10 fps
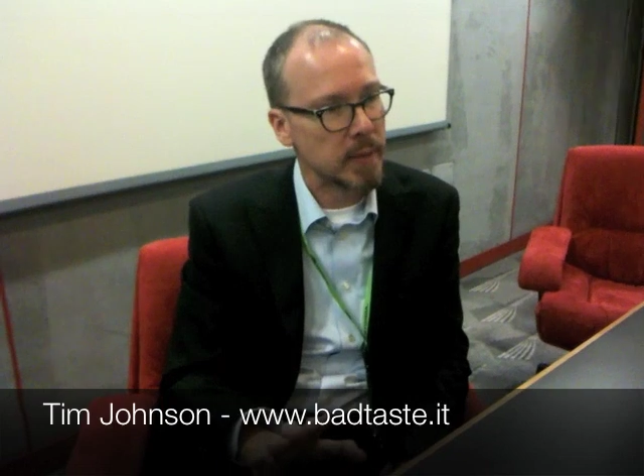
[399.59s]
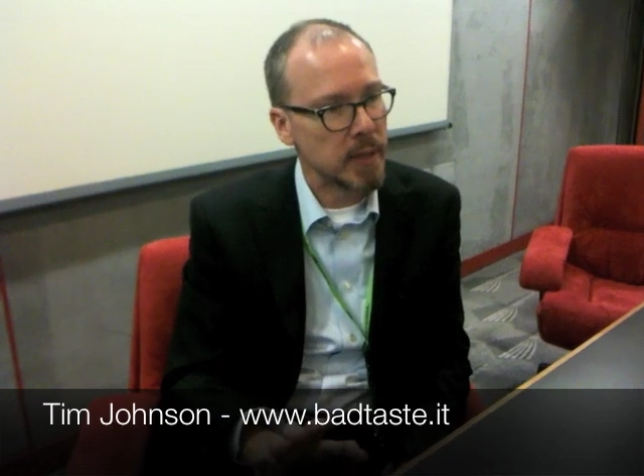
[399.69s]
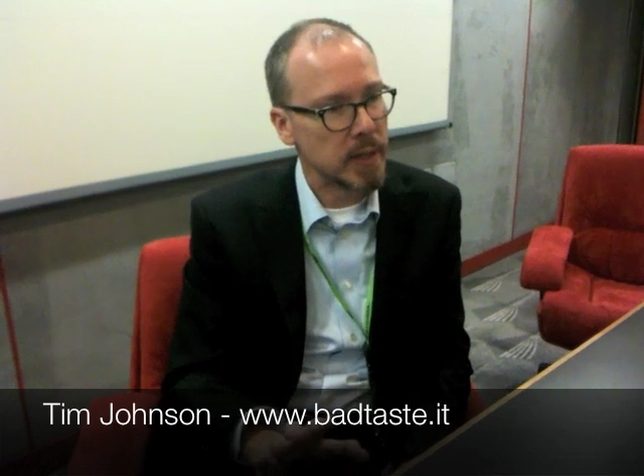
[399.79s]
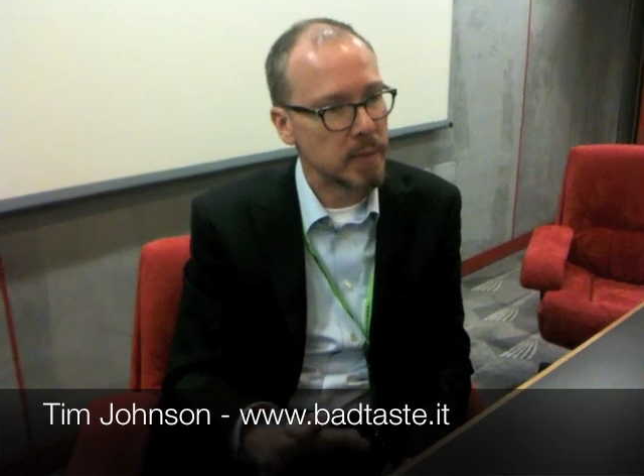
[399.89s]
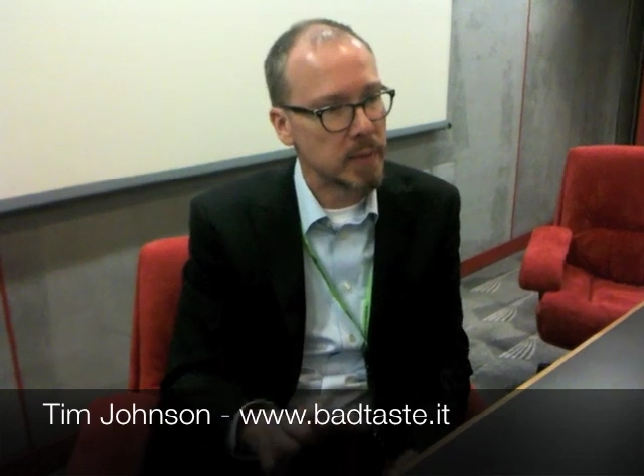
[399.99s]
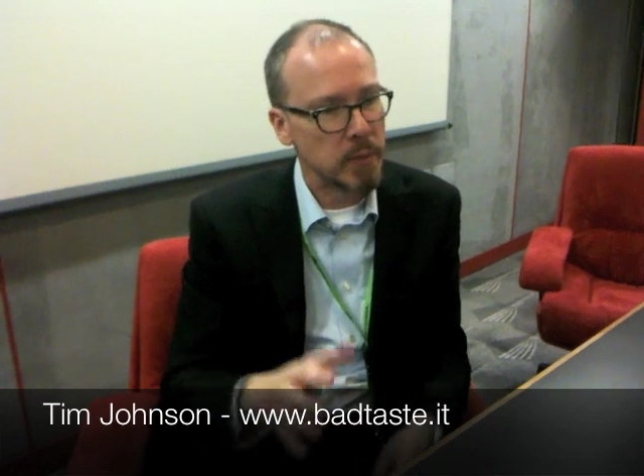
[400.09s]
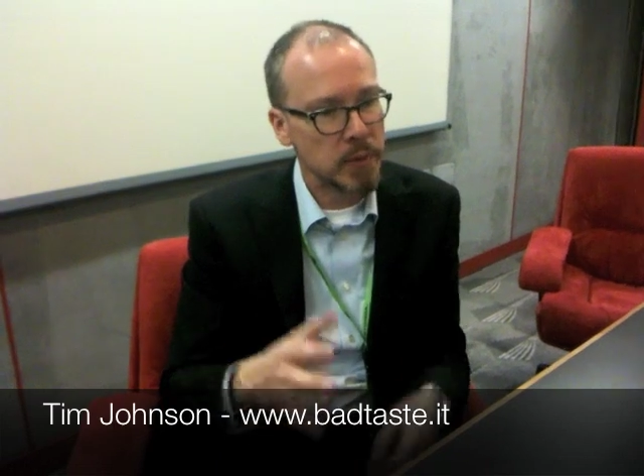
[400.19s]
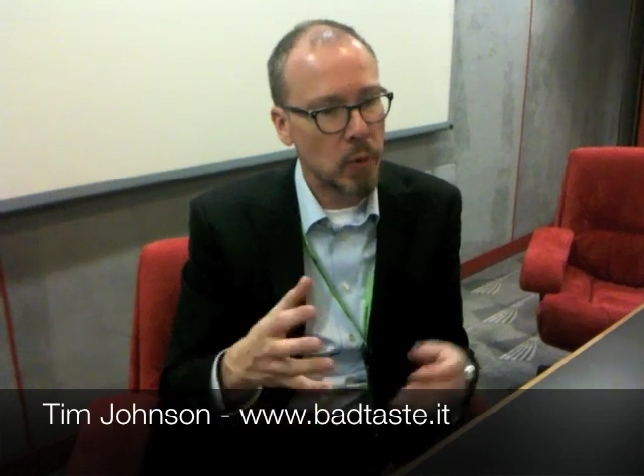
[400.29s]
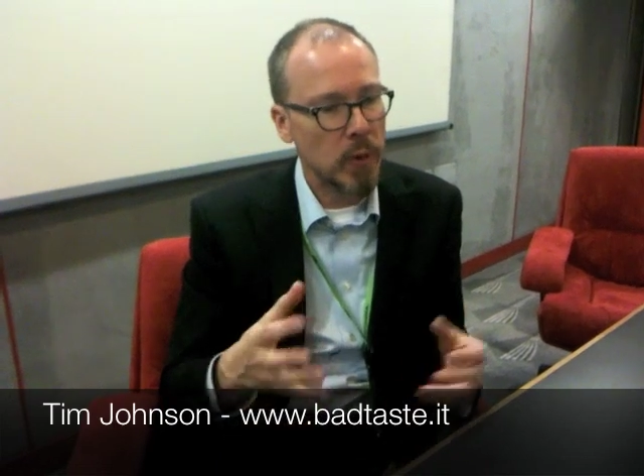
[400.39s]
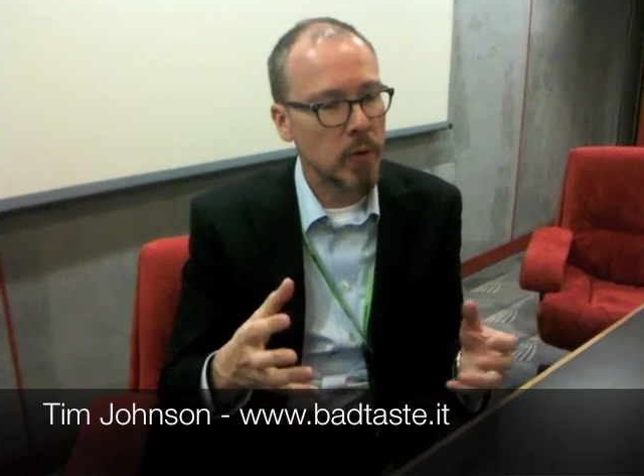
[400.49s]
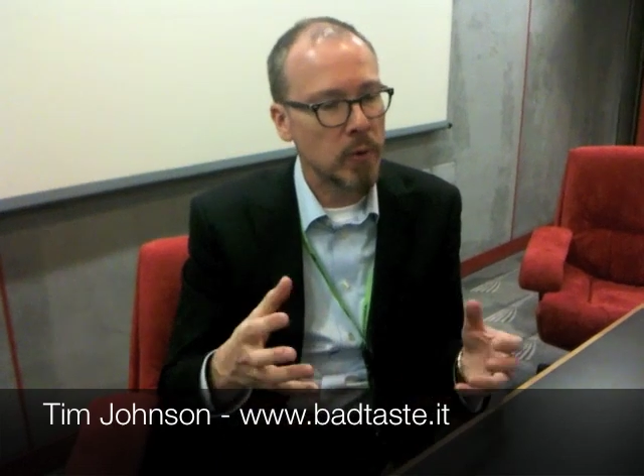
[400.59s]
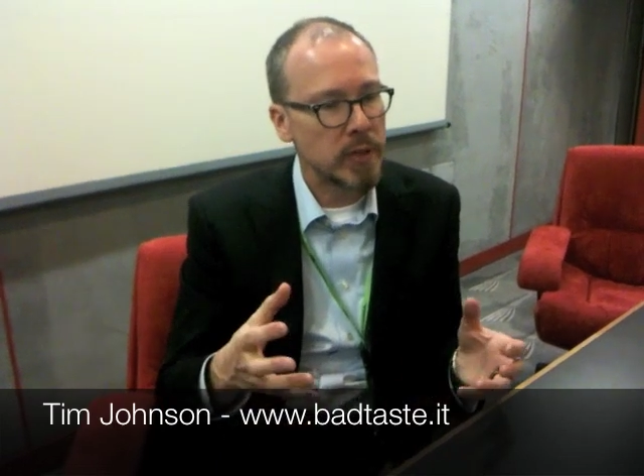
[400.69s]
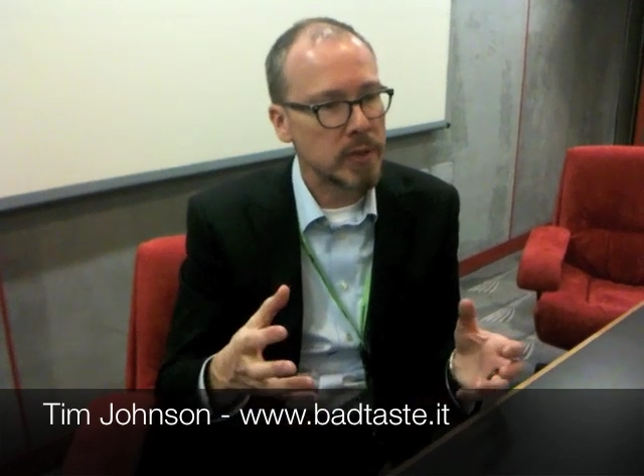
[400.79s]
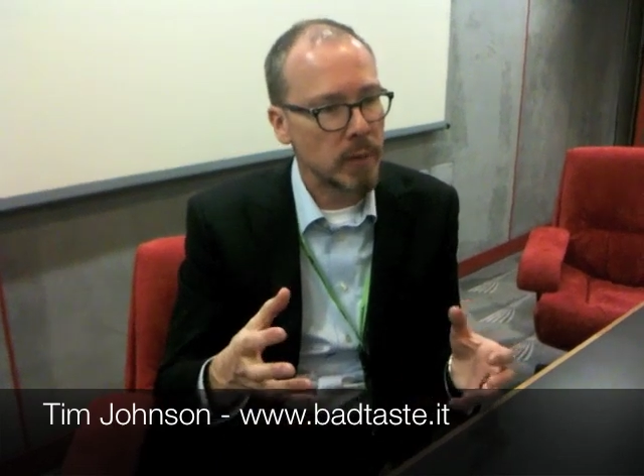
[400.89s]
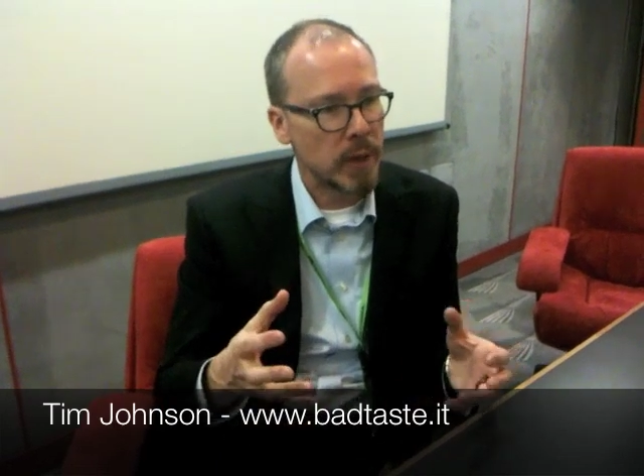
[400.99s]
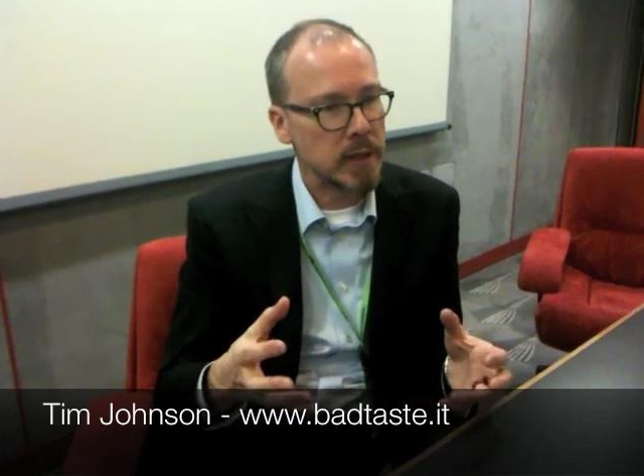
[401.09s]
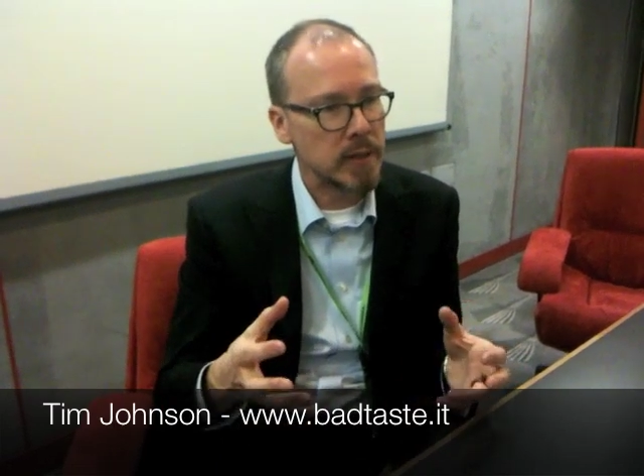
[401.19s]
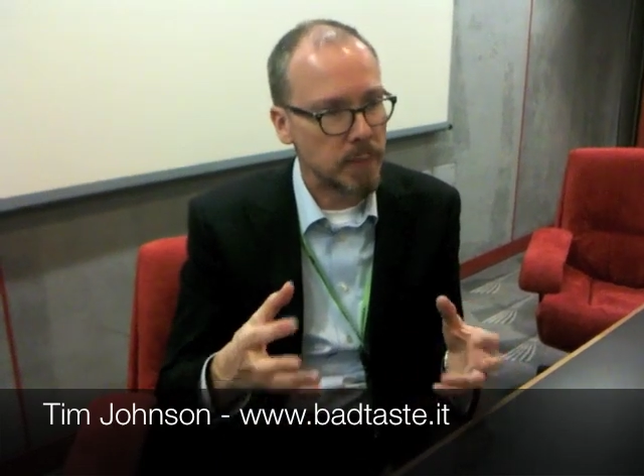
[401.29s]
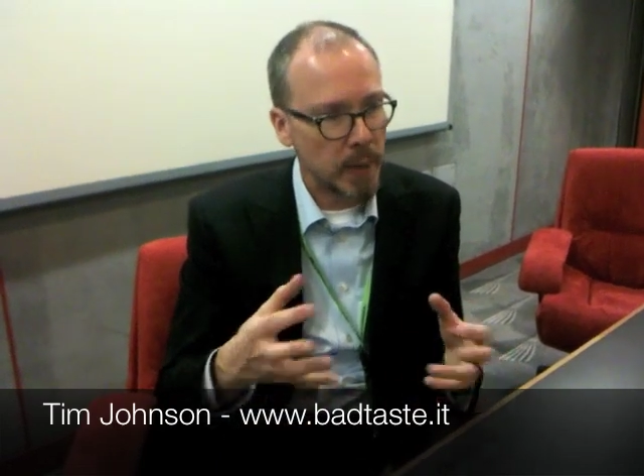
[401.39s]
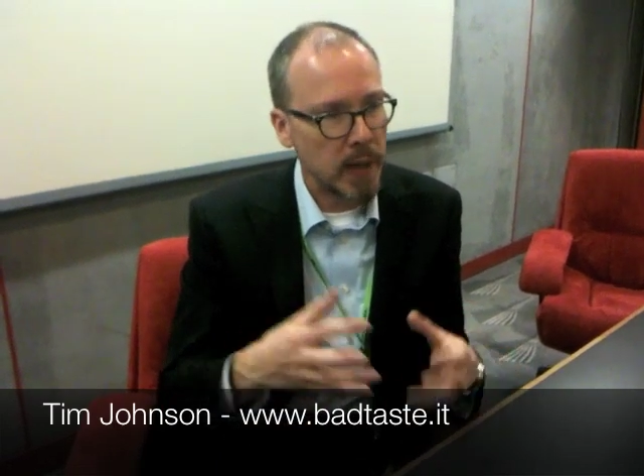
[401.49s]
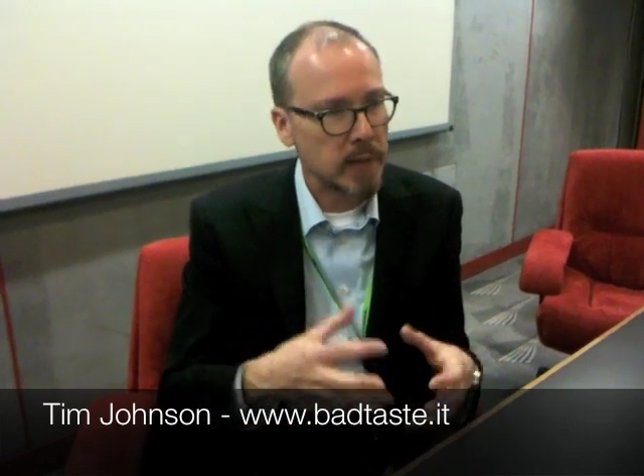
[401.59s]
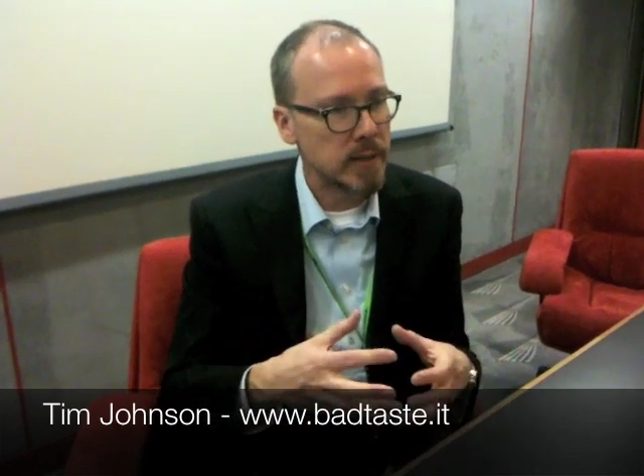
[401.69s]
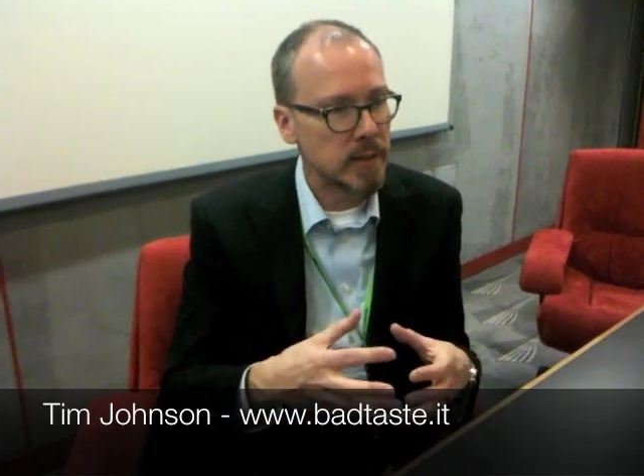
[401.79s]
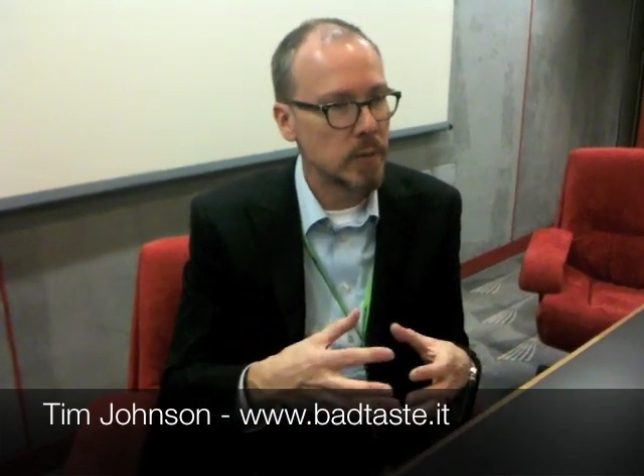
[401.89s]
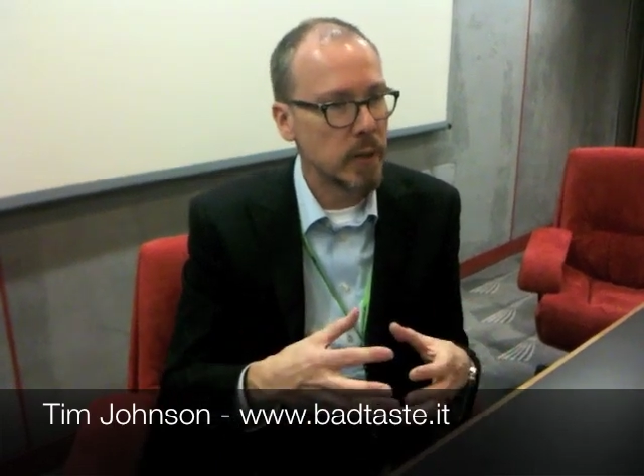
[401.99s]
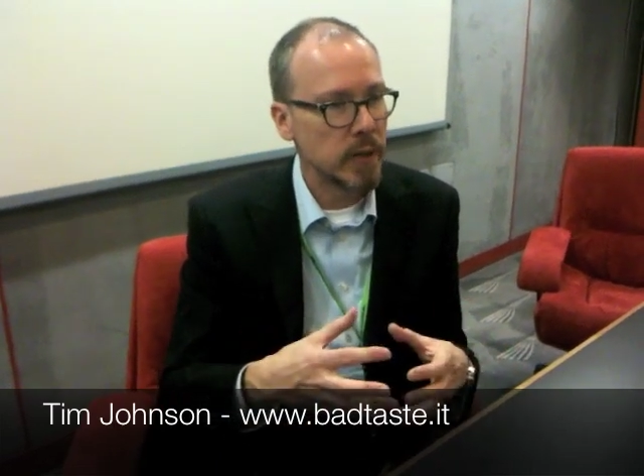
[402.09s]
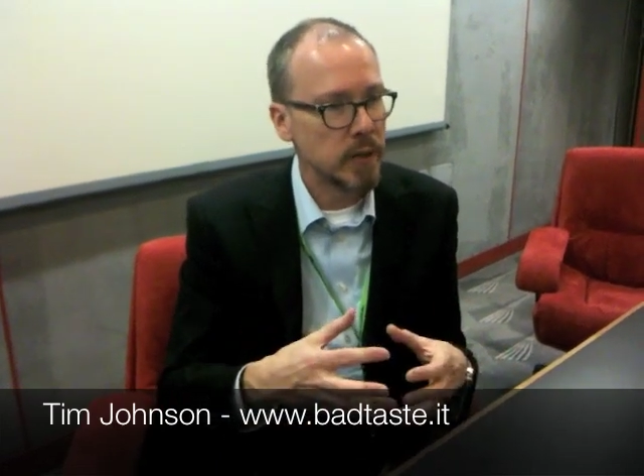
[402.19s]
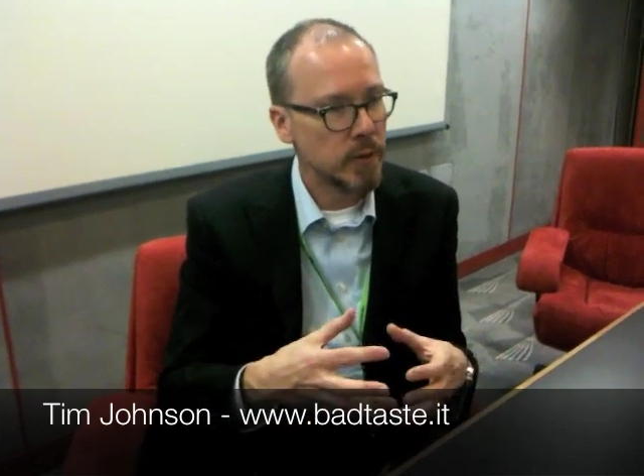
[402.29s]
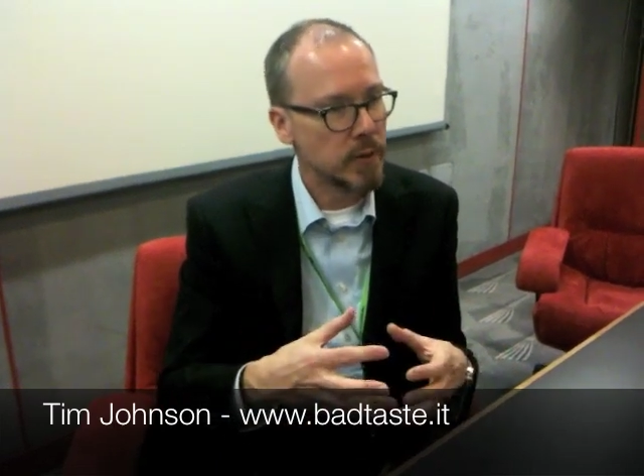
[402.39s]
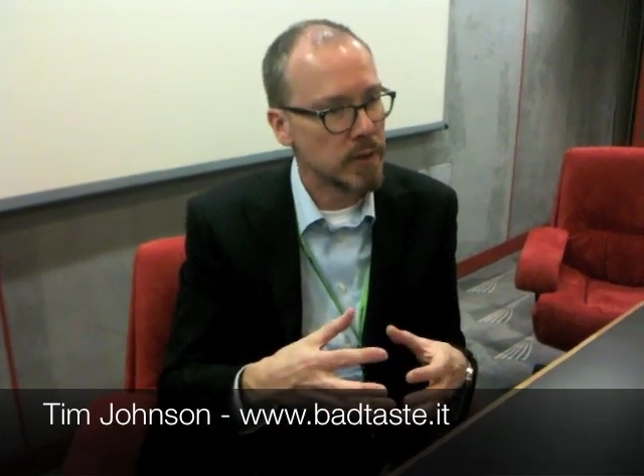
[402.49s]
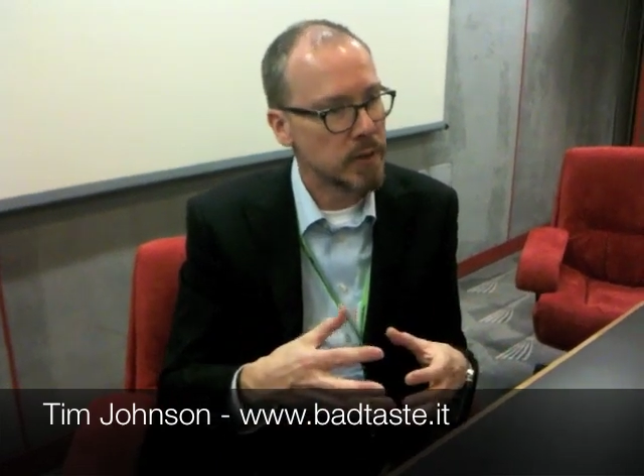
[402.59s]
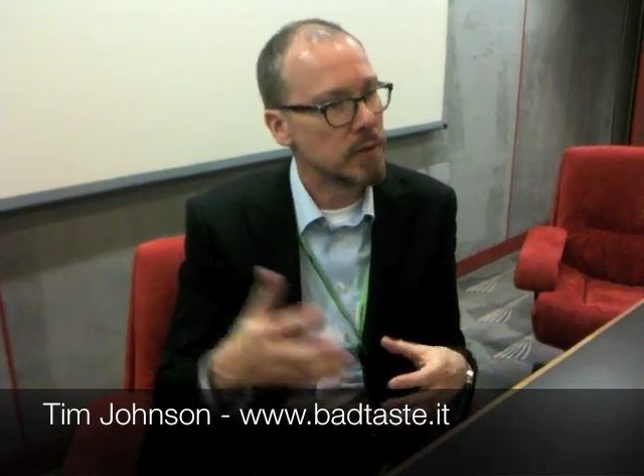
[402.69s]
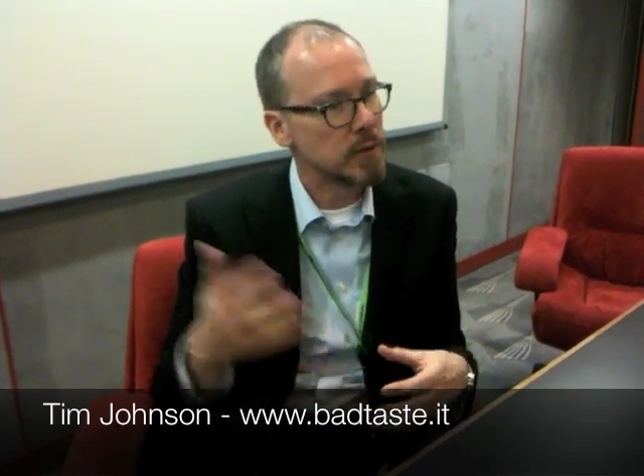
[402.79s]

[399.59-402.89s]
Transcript: I mean, it was one more reason why he's bonded with Toothless,